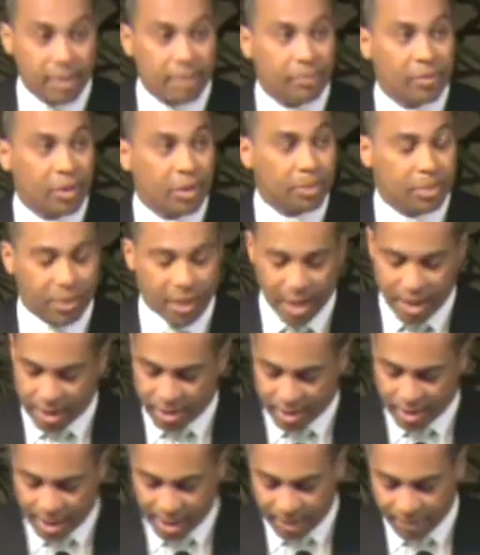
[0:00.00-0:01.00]
and I'm very
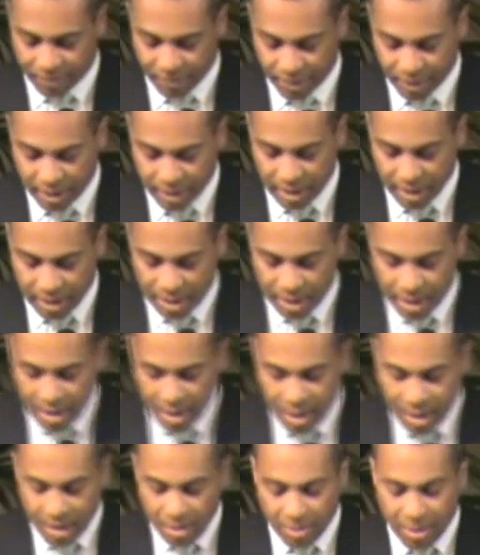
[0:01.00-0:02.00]
proud of that.
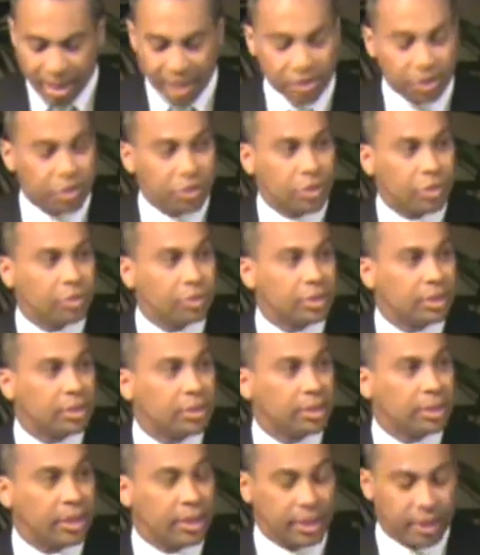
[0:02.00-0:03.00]

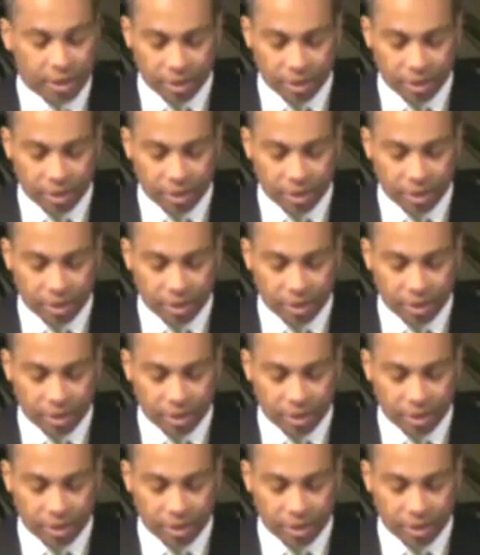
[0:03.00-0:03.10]
Massachusetts